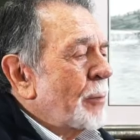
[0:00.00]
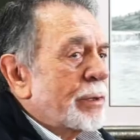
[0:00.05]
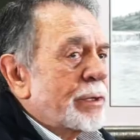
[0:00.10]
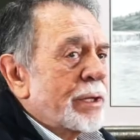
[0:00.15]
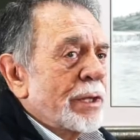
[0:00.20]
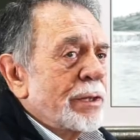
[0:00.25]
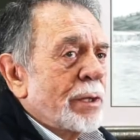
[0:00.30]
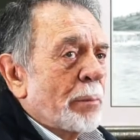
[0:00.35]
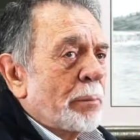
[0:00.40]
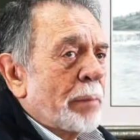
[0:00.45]

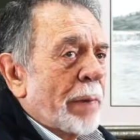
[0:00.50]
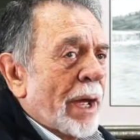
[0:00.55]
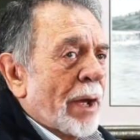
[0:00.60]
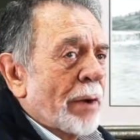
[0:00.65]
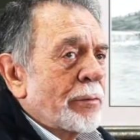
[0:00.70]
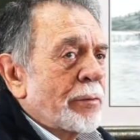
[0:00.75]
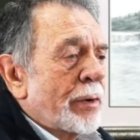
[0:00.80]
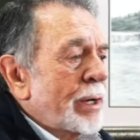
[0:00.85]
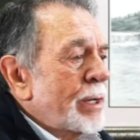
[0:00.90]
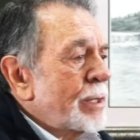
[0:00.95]
within the
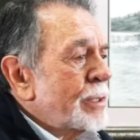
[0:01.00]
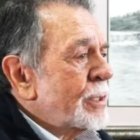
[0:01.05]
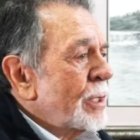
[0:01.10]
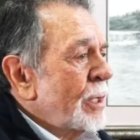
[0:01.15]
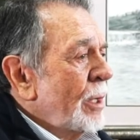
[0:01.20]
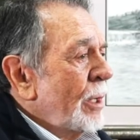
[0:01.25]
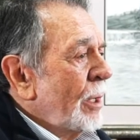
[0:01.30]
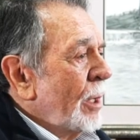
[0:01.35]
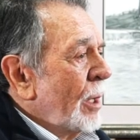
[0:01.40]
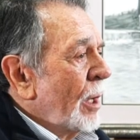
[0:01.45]
boundaries
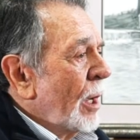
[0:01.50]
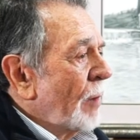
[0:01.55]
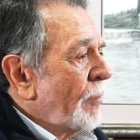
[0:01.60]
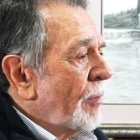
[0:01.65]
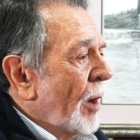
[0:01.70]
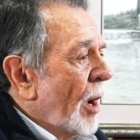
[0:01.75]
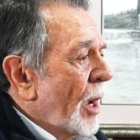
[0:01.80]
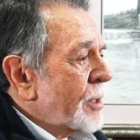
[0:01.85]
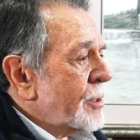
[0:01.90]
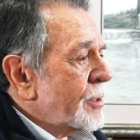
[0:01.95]
of
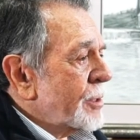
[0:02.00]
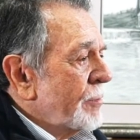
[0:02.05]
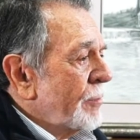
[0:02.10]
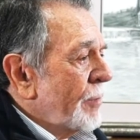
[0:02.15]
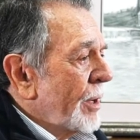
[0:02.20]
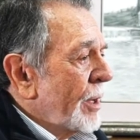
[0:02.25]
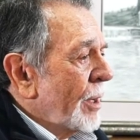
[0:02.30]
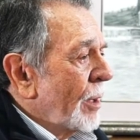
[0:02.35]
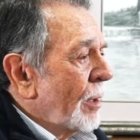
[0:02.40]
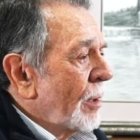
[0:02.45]

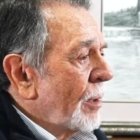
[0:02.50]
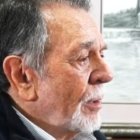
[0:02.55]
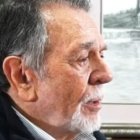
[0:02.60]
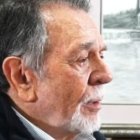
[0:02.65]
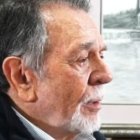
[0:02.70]
Hodgenville.